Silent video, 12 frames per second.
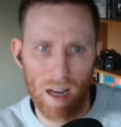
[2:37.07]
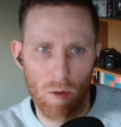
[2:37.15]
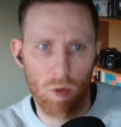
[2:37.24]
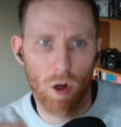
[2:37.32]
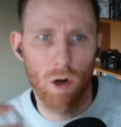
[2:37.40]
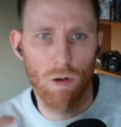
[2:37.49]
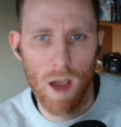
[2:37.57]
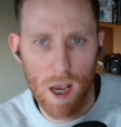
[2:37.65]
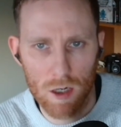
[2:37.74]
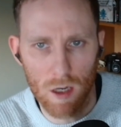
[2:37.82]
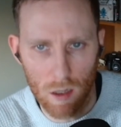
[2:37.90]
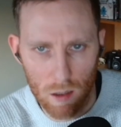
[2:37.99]
a
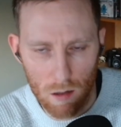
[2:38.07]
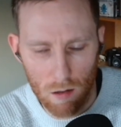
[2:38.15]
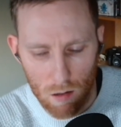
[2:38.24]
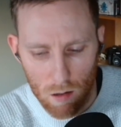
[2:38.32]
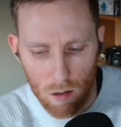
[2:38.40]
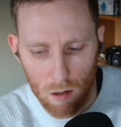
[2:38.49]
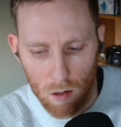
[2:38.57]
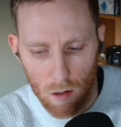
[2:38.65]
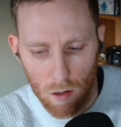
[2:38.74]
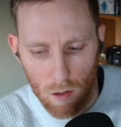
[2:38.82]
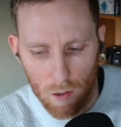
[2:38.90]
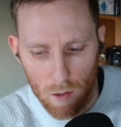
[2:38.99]
progression
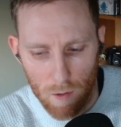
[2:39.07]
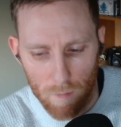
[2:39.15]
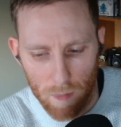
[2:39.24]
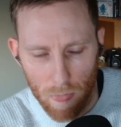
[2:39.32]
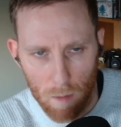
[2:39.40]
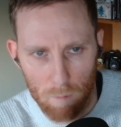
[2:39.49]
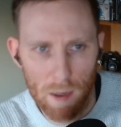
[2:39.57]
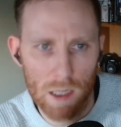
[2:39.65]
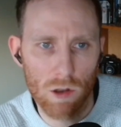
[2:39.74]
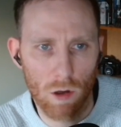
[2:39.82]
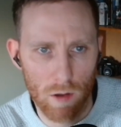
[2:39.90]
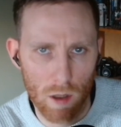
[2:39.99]
based
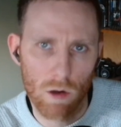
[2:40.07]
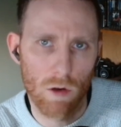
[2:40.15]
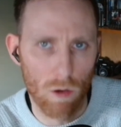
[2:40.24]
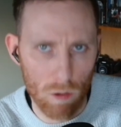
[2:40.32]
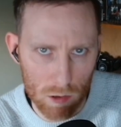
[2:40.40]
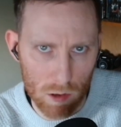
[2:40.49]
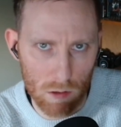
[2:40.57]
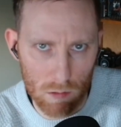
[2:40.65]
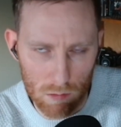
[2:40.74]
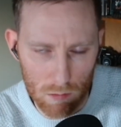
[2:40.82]
on their goals and